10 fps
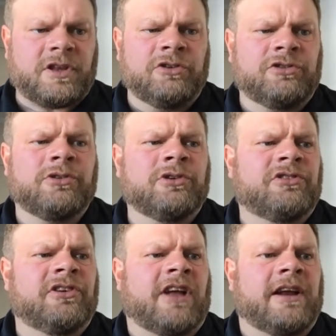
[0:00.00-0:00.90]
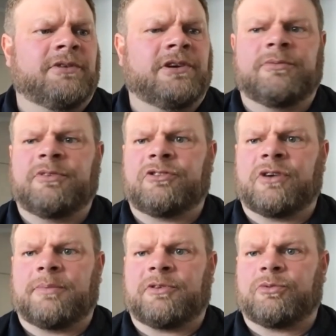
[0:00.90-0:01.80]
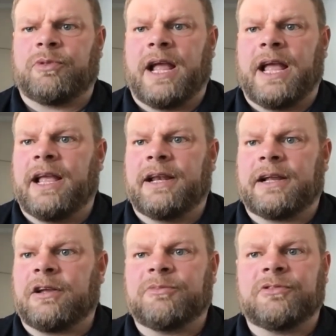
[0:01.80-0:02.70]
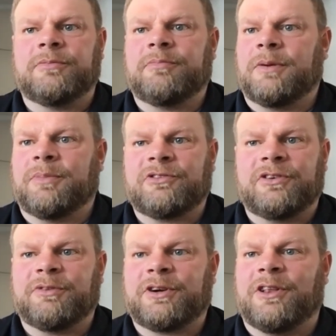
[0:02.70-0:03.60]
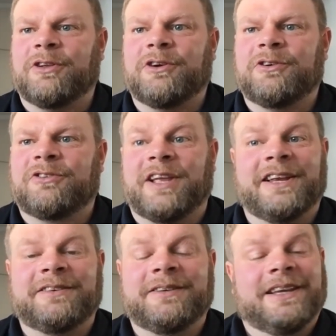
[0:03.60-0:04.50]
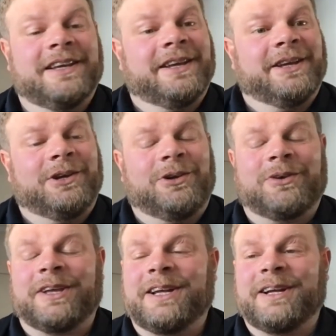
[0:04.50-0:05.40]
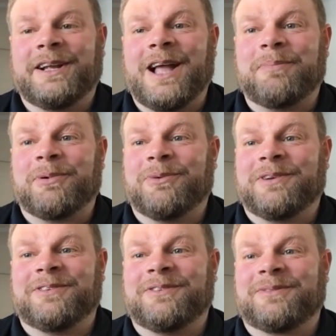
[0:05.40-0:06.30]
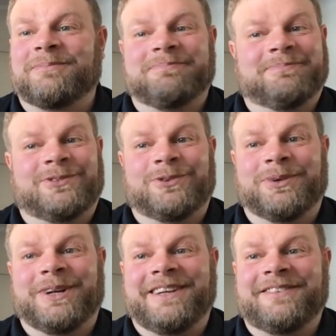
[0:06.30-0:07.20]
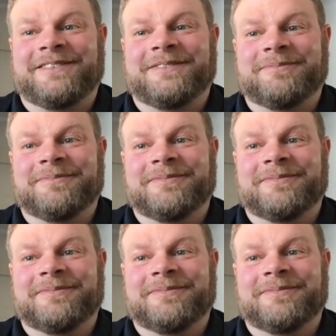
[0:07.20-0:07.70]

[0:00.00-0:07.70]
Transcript: So there's design feature options with that, and it comes in a bunch of different colors, and you can get it in copper, which is super nice.